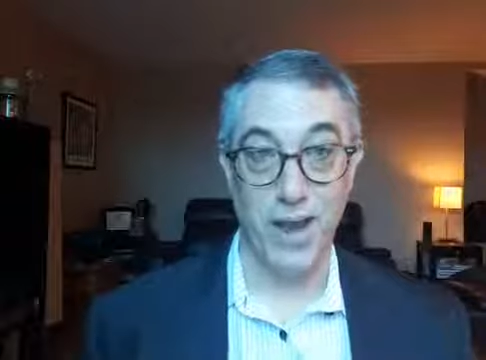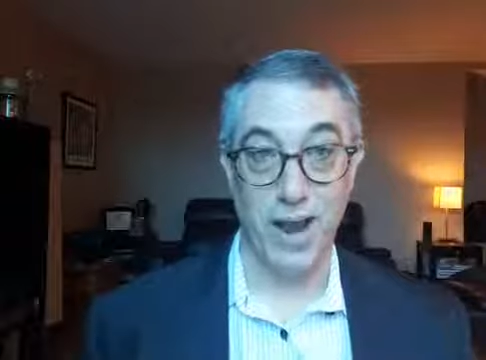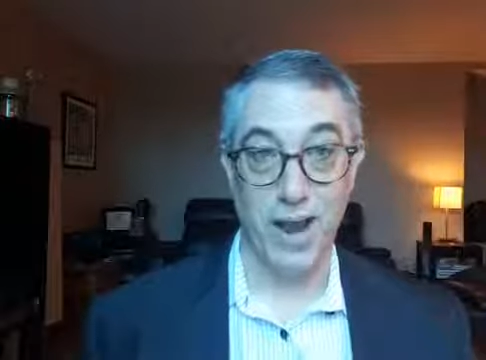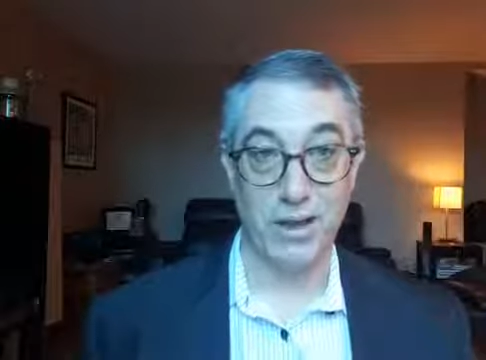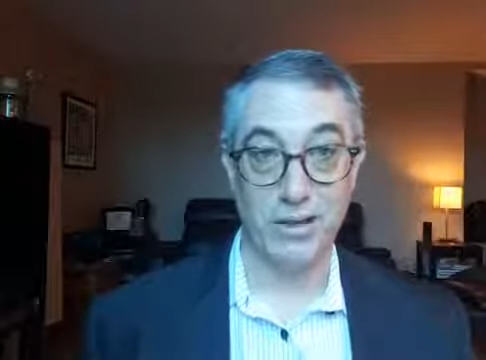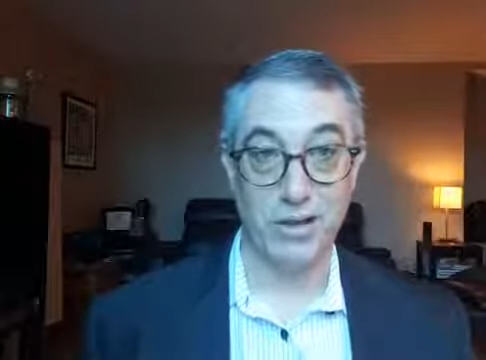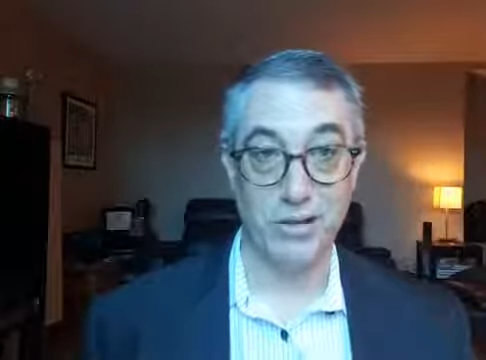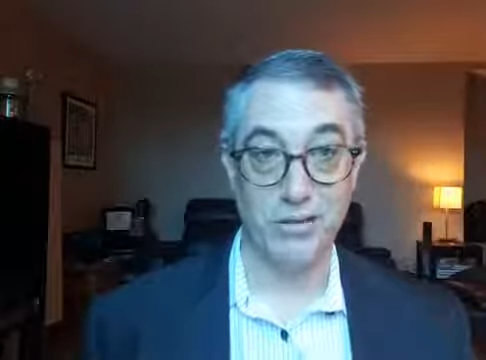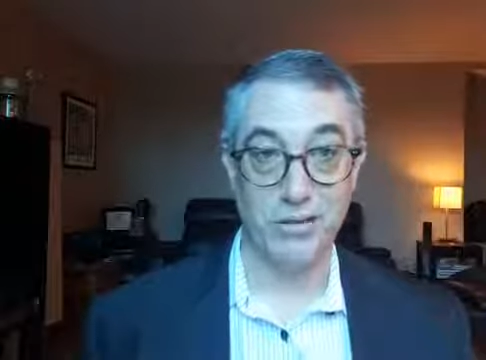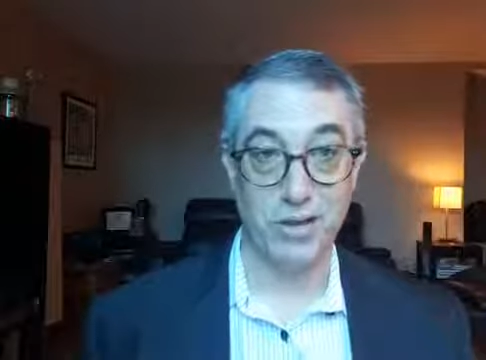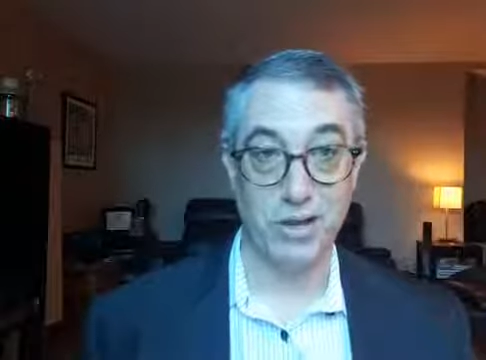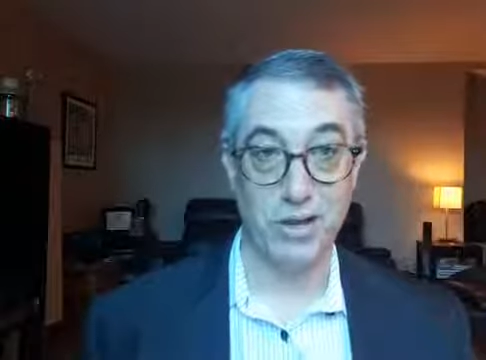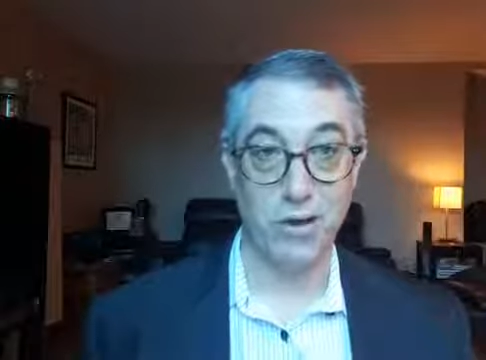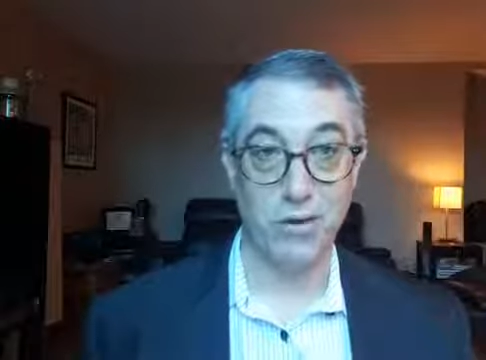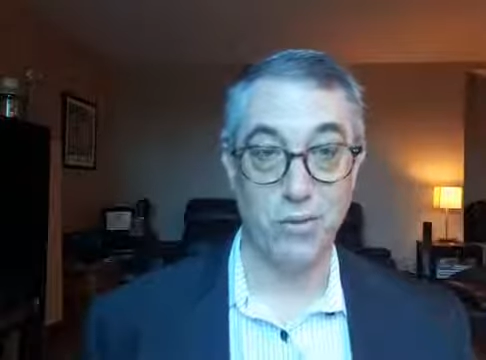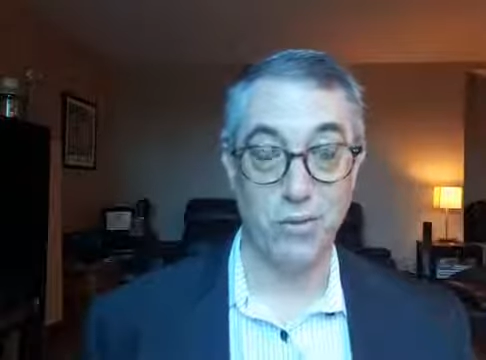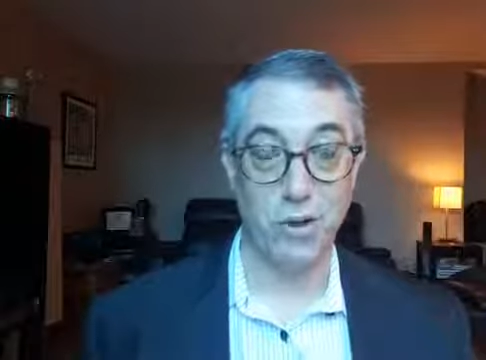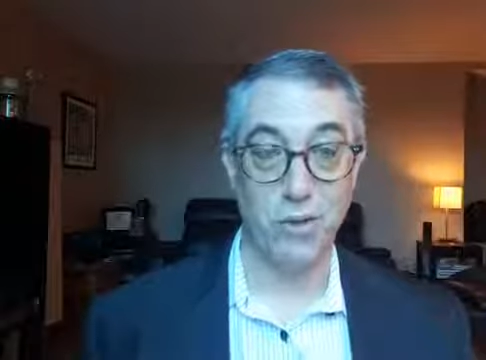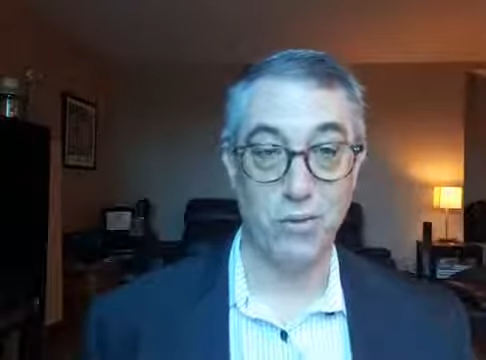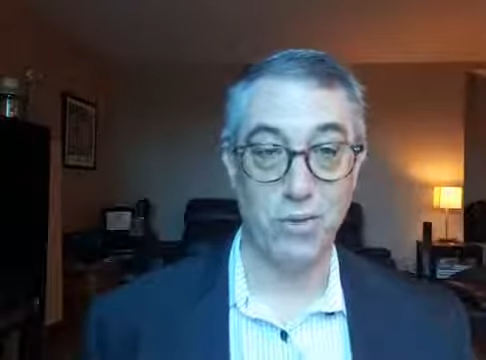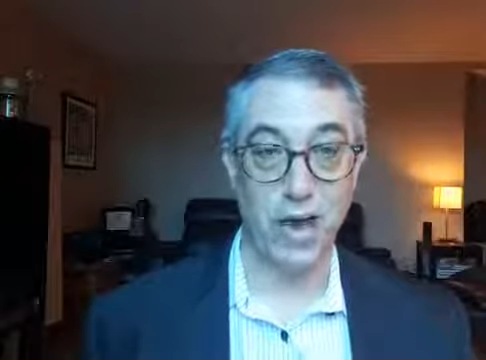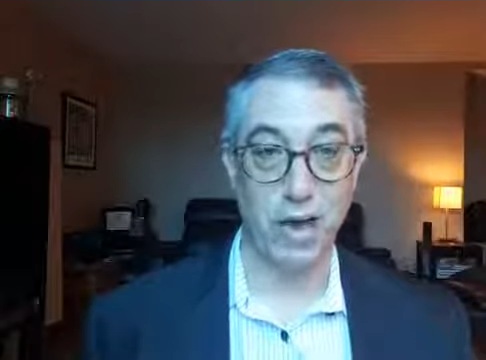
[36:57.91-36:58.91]
And I think you
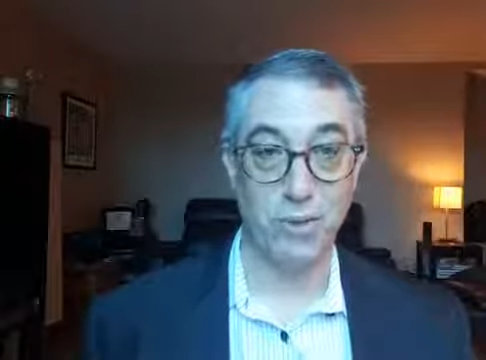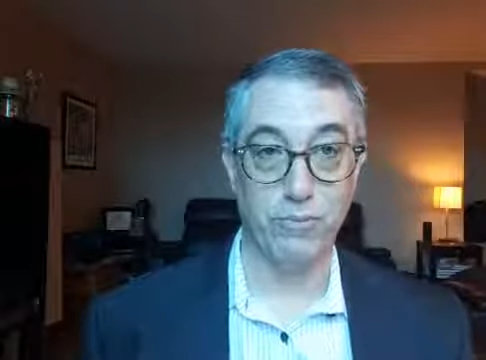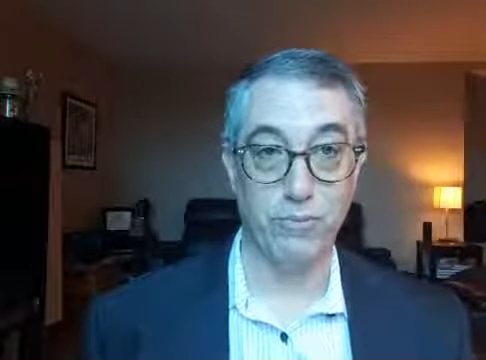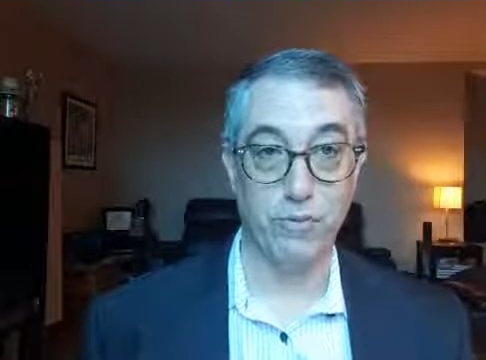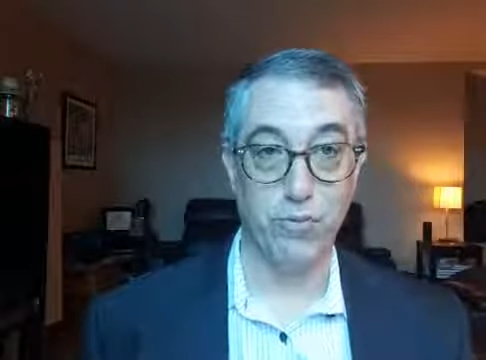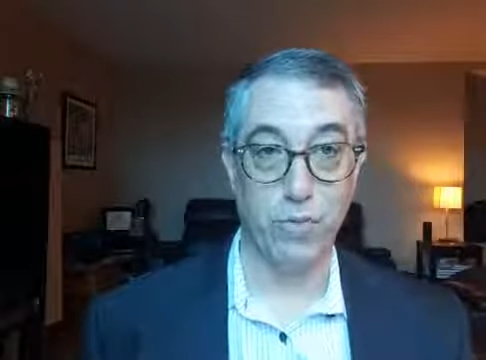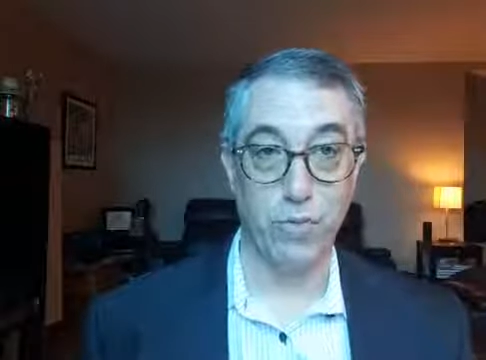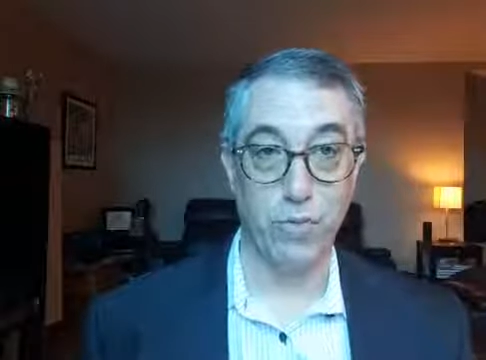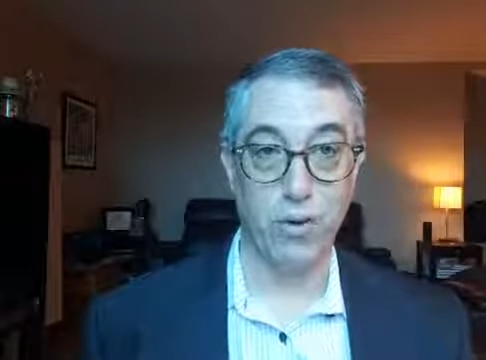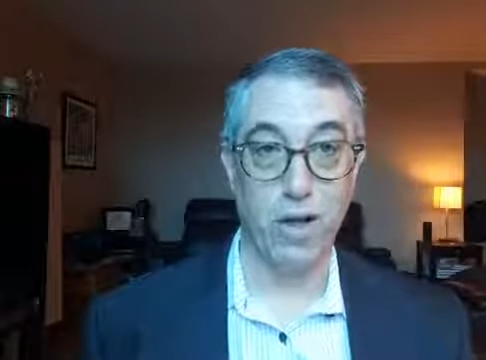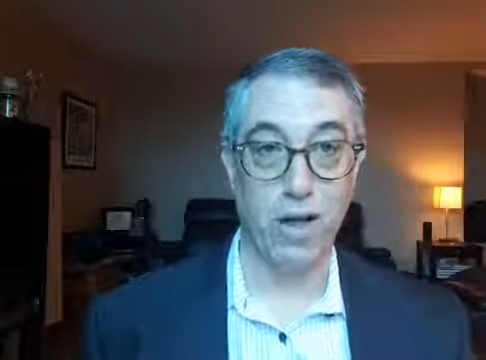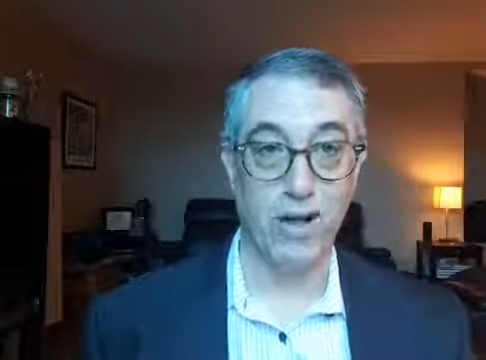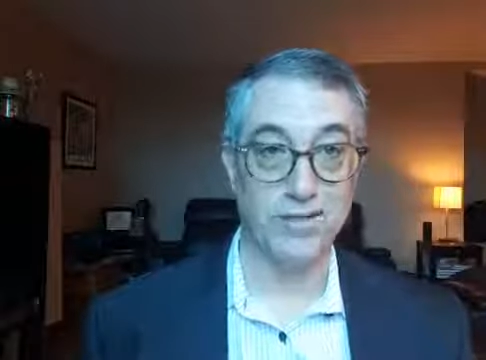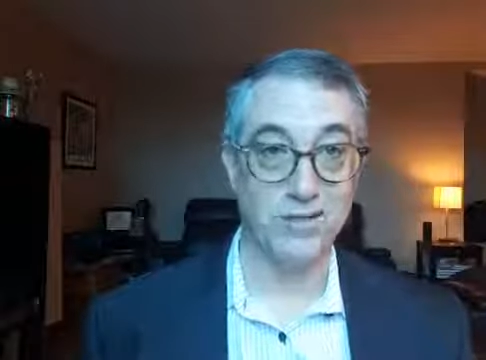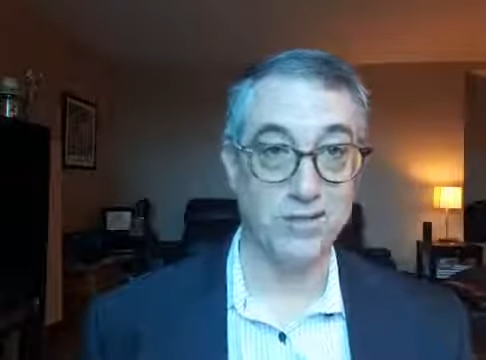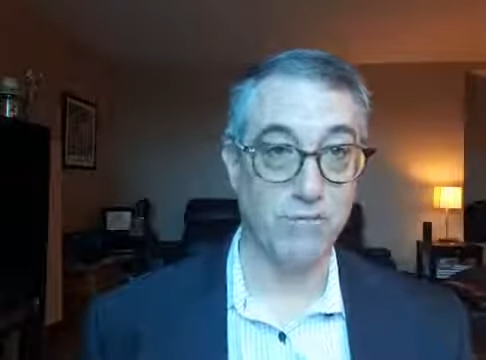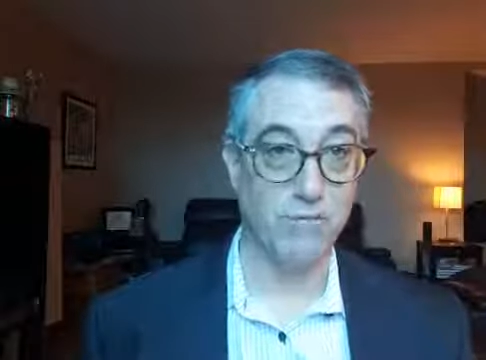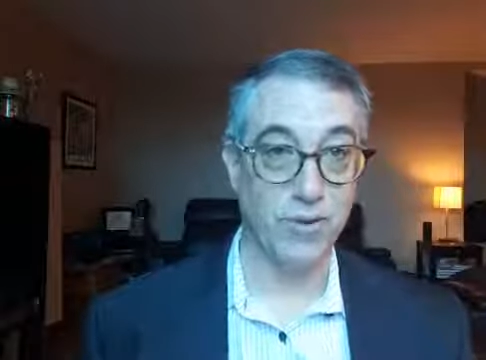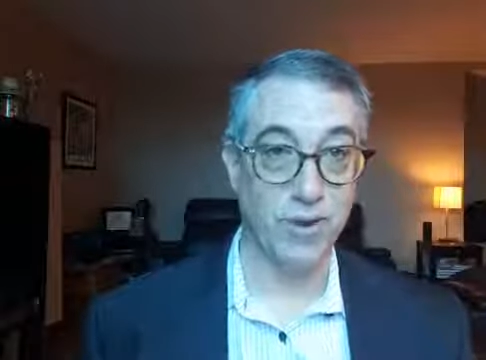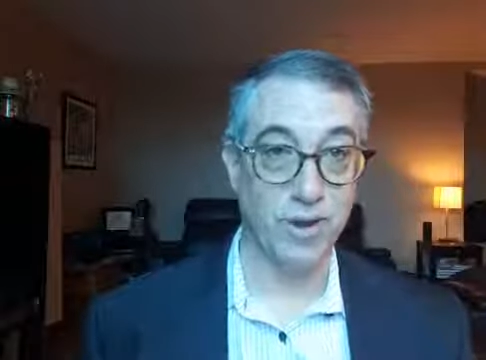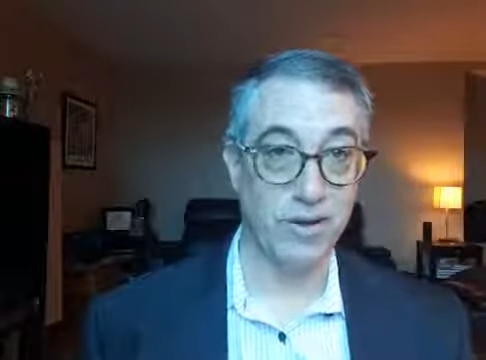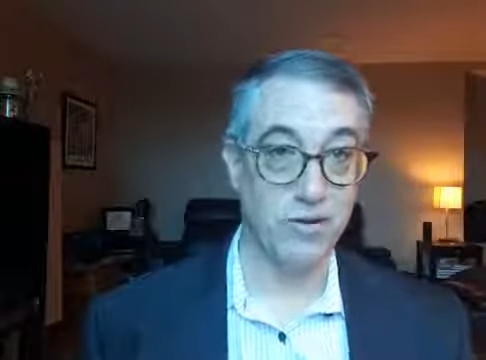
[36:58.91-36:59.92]
know that for lots
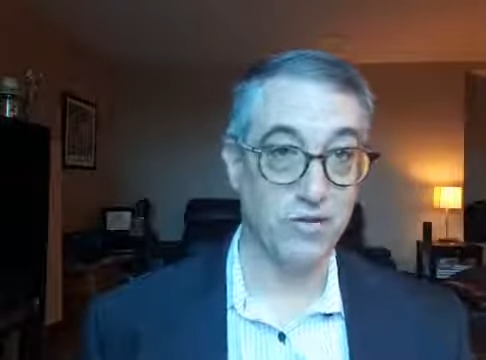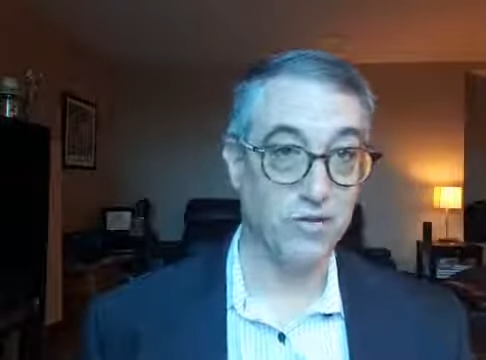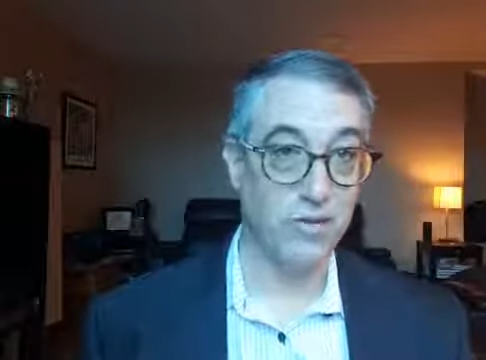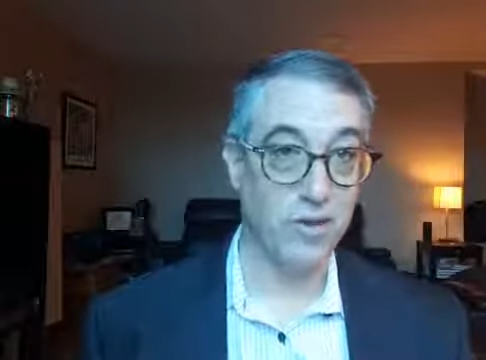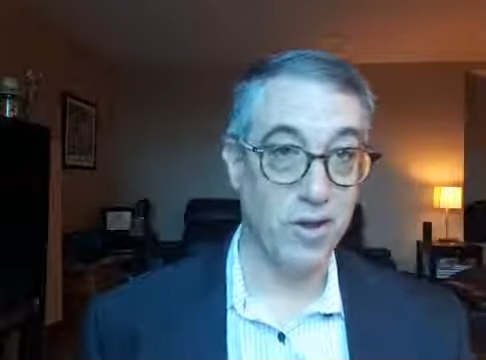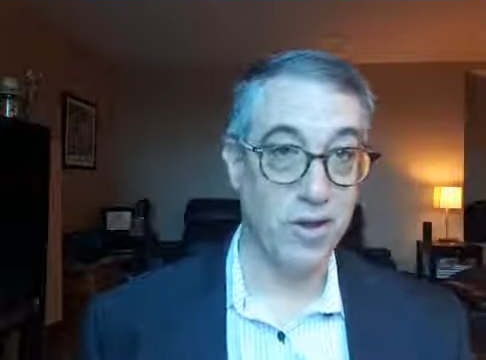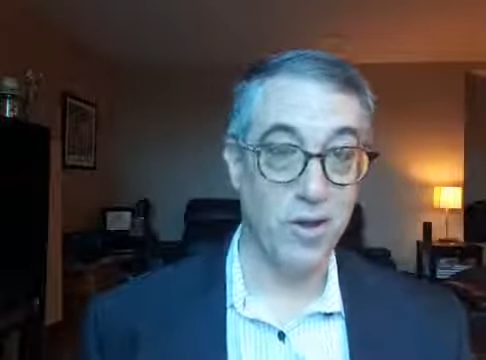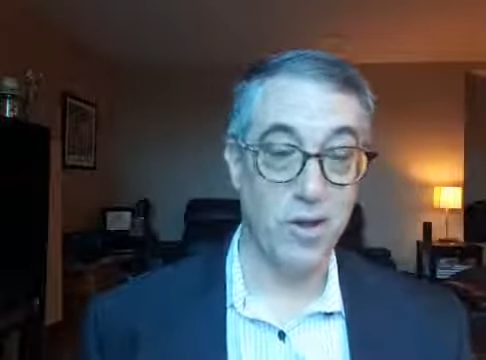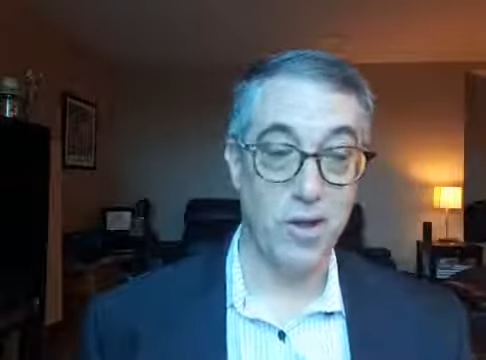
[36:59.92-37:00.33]
of things.